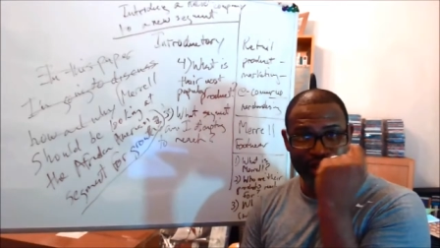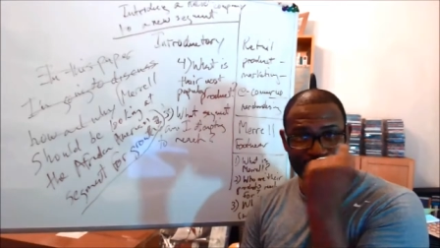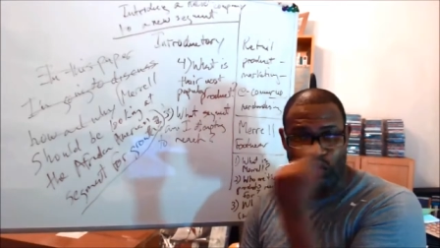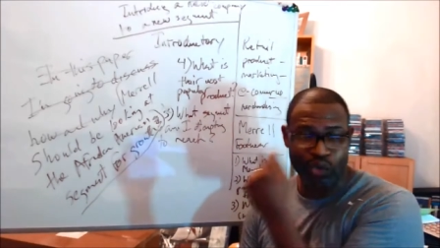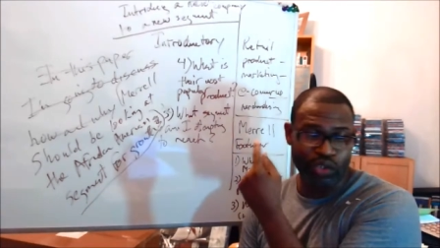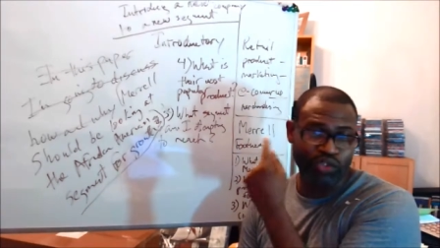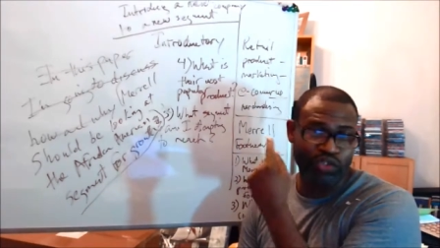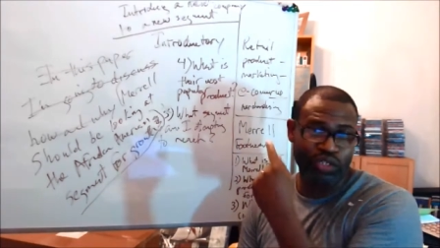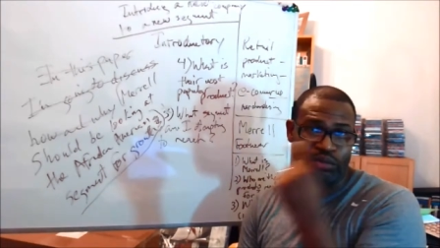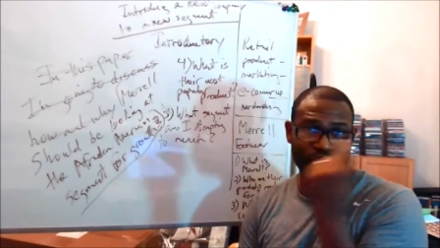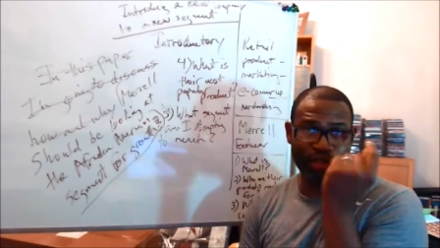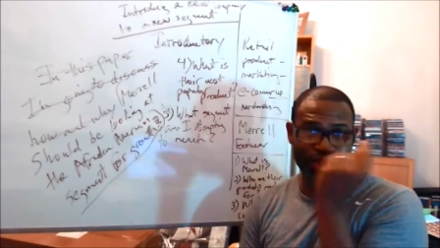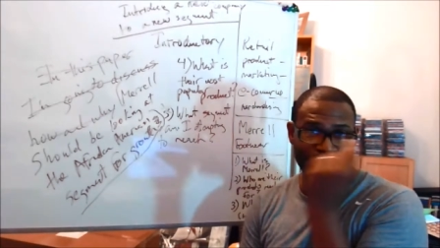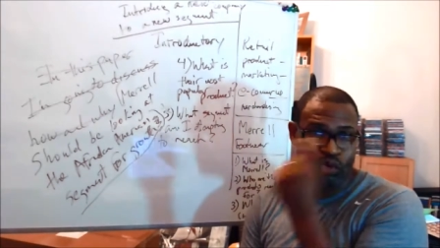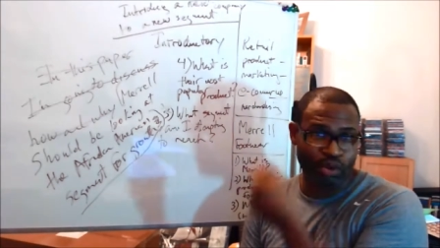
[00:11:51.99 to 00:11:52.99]
your
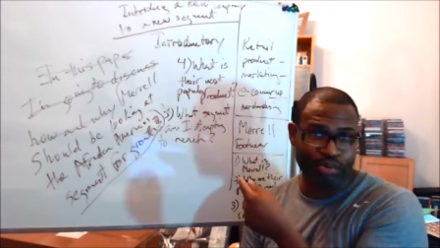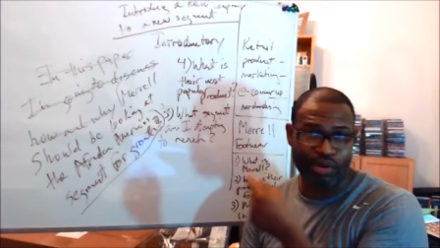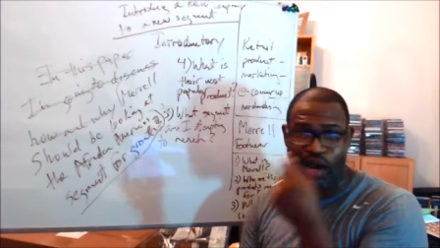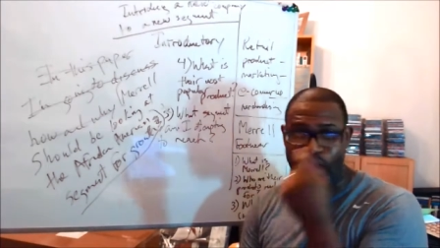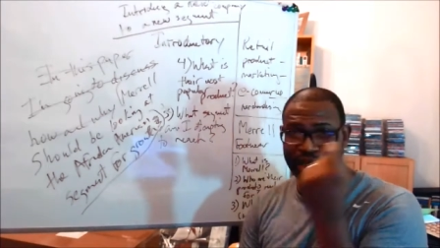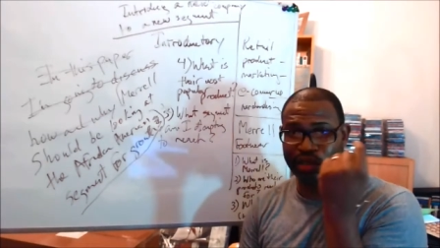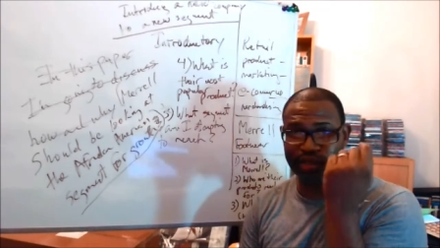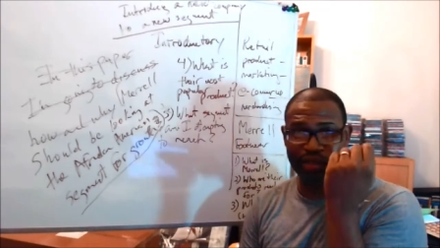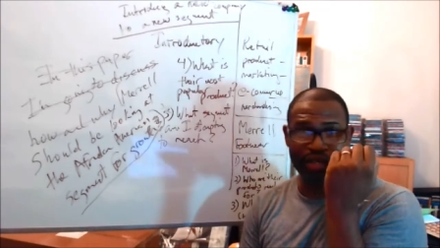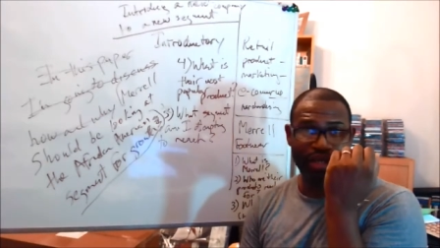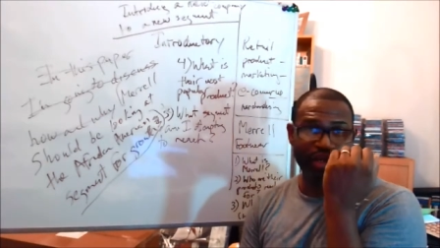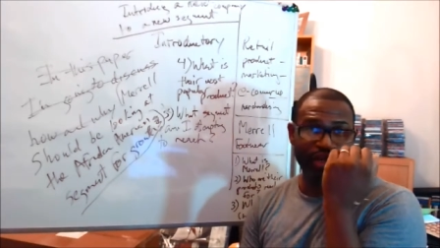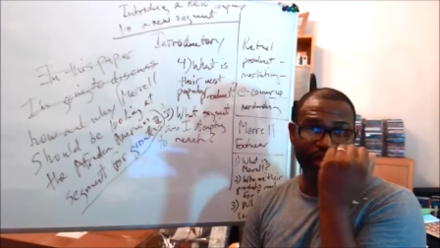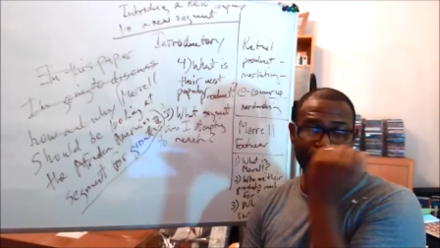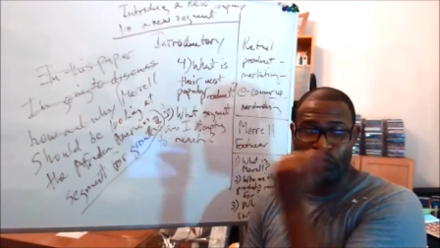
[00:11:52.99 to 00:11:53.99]
subject, your product,
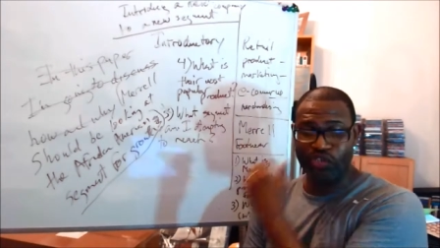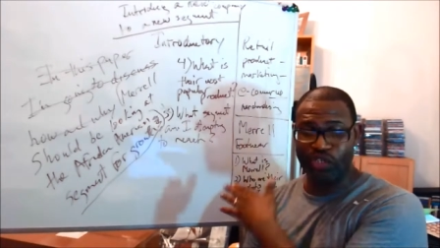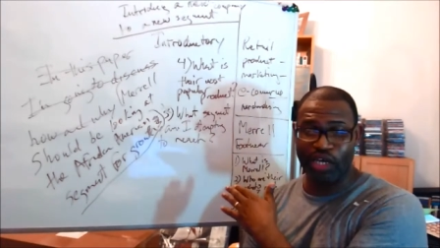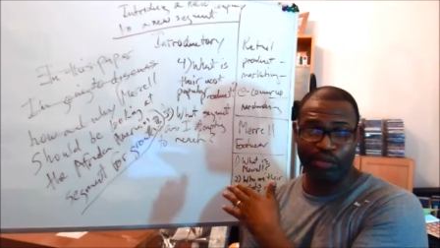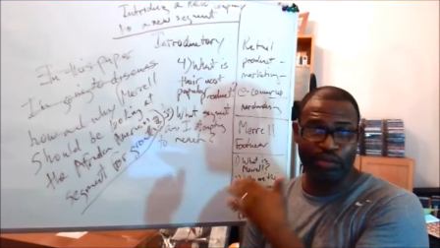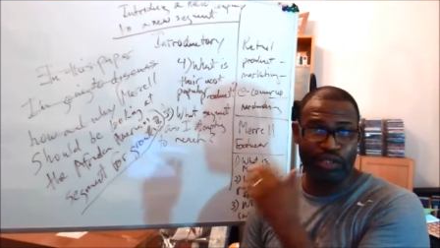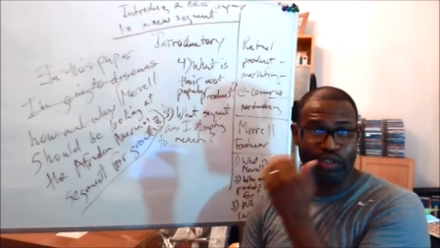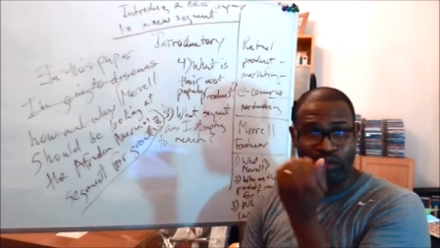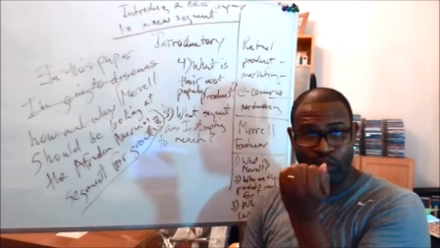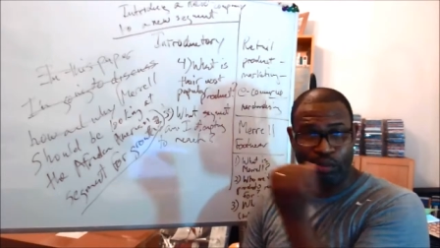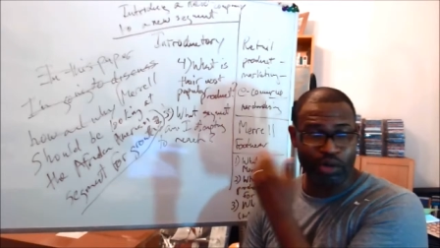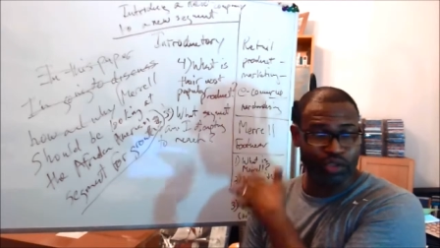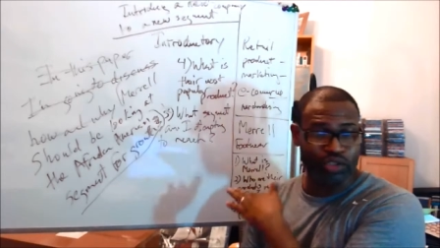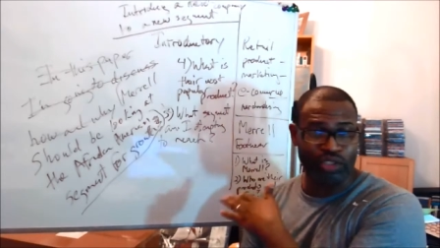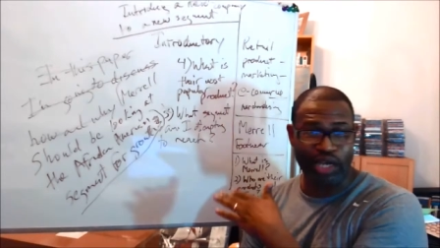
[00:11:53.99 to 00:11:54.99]
your segment, your
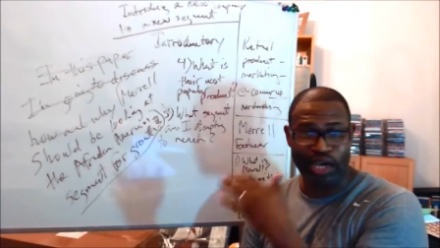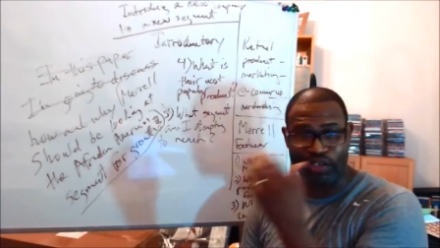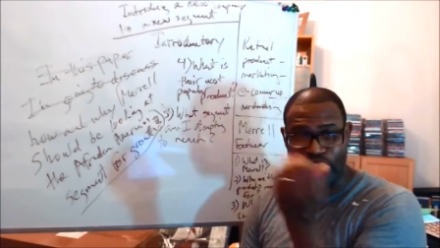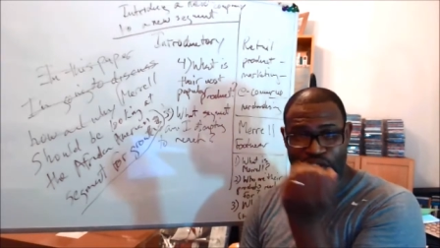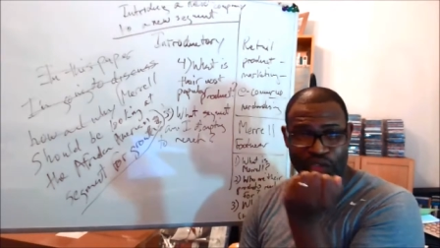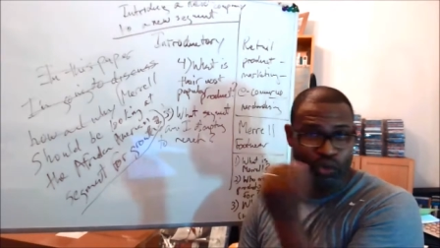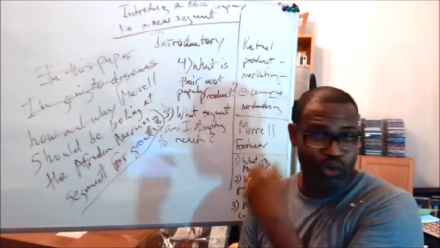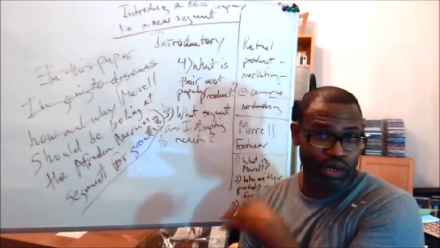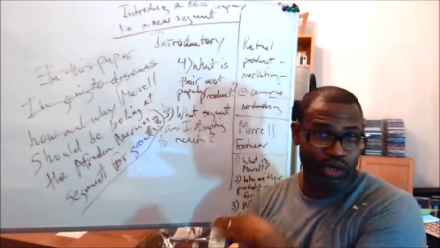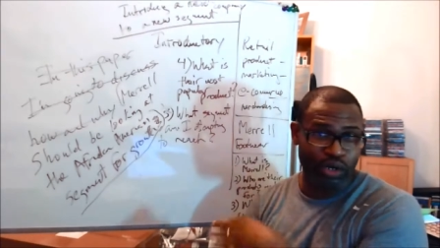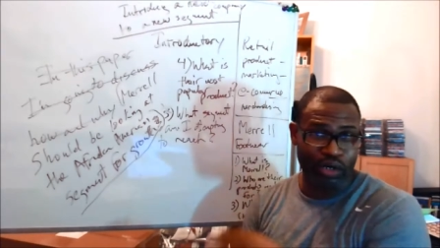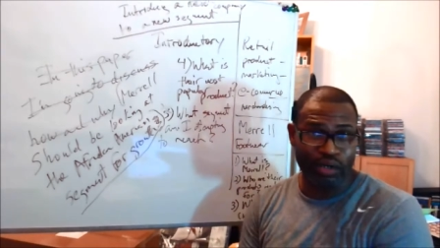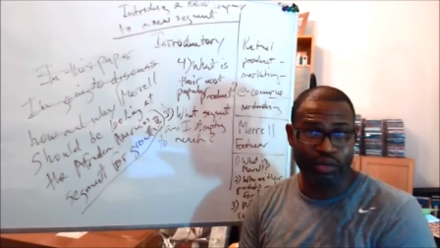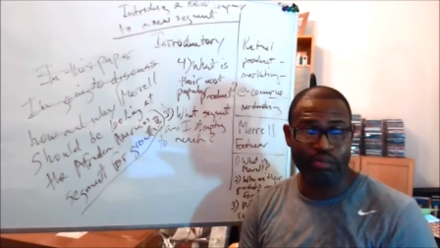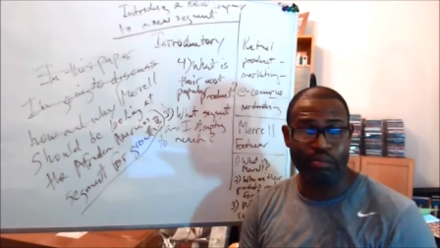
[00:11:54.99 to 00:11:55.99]
merchandising,
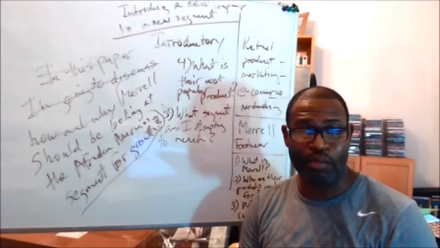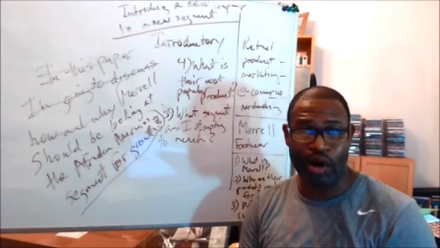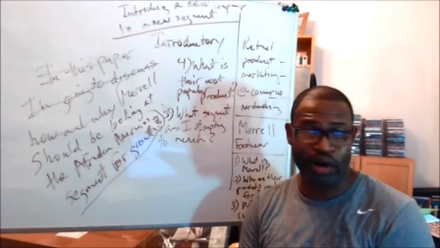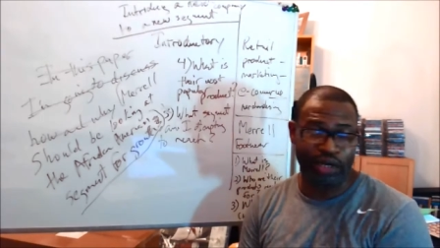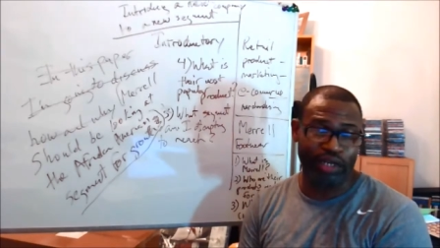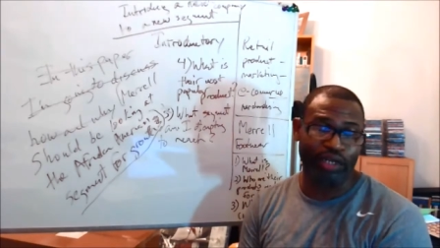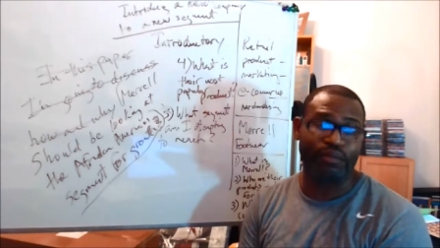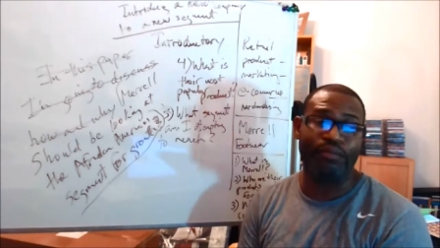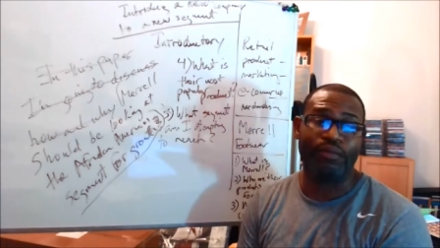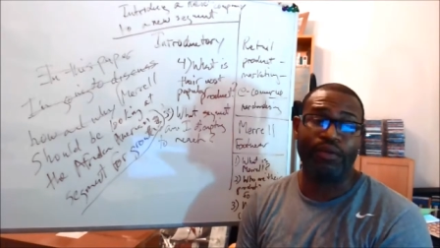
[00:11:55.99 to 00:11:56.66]
your marketing.